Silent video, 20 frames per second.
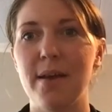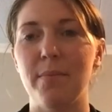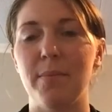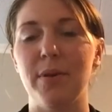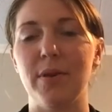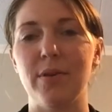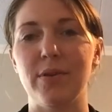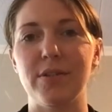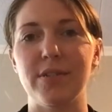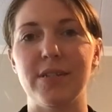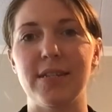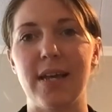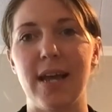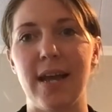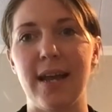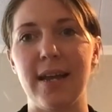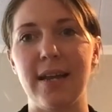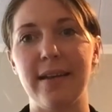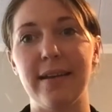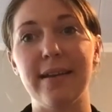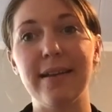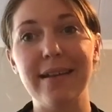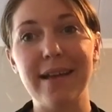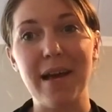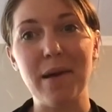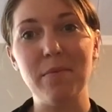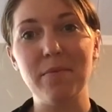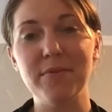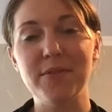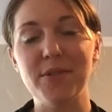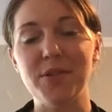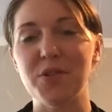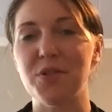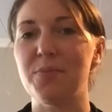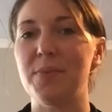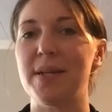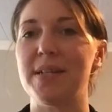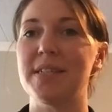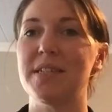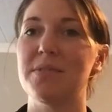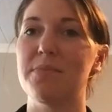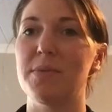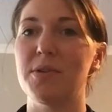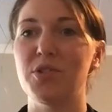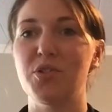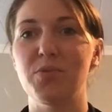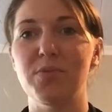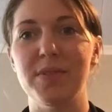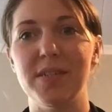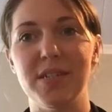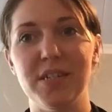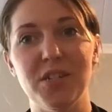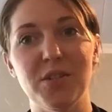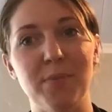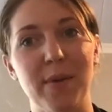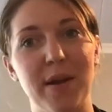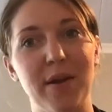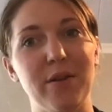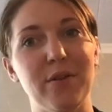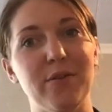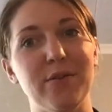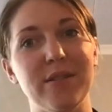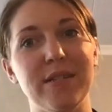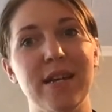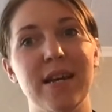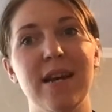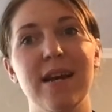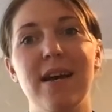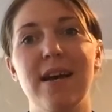because a little cup of soup and some mushrooms and tomatoes,